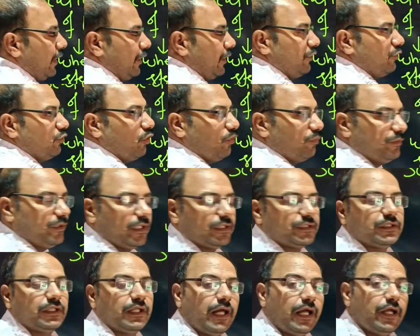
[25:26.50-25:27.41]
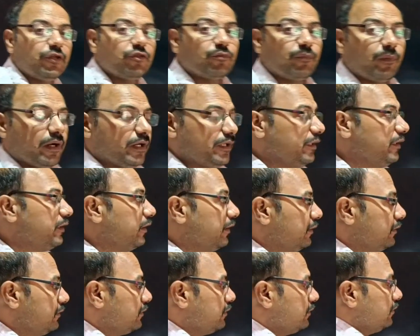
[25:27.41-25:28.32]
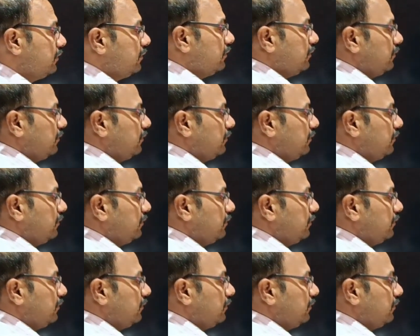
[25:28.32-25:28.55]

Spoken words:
is objects like particles,